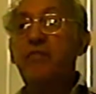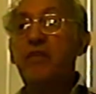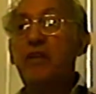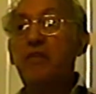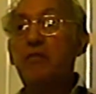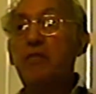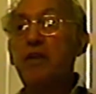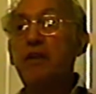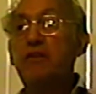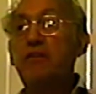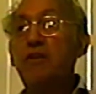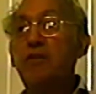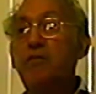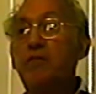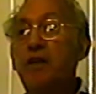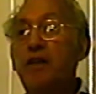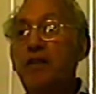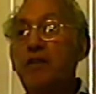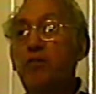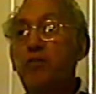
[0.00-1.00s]
My
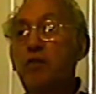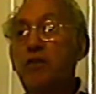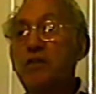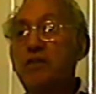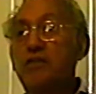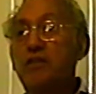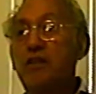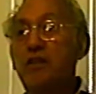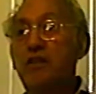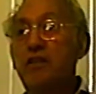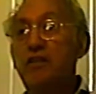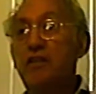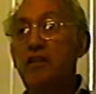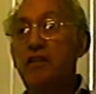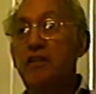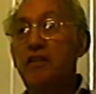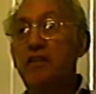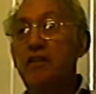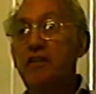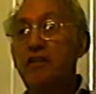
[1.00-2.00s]
grandmother was
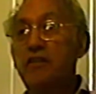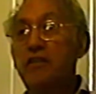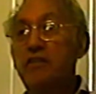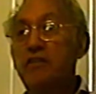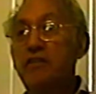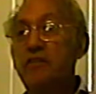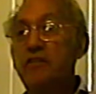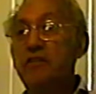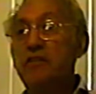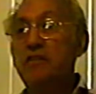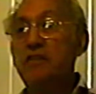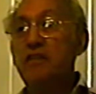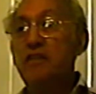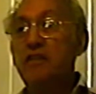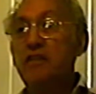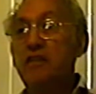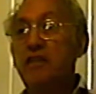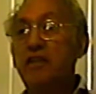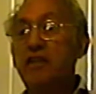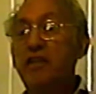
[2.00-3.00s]

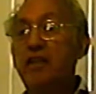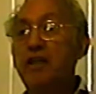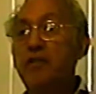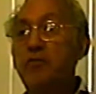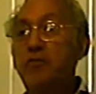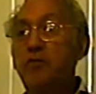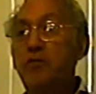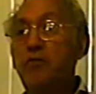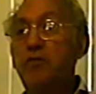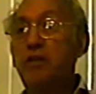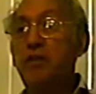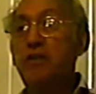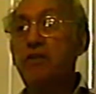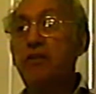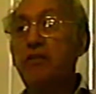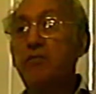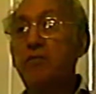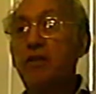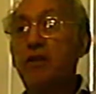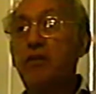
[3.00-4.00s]
the name of my
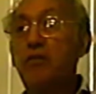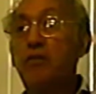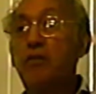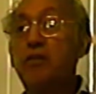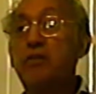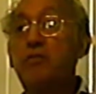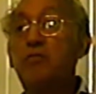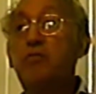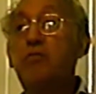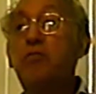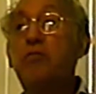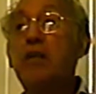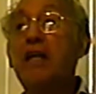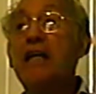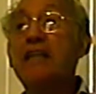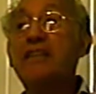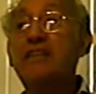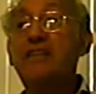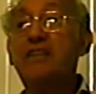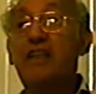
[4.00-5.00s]
grandmother was
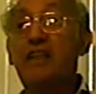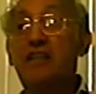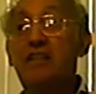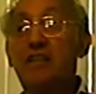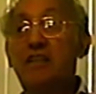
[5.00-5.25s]
Blasa.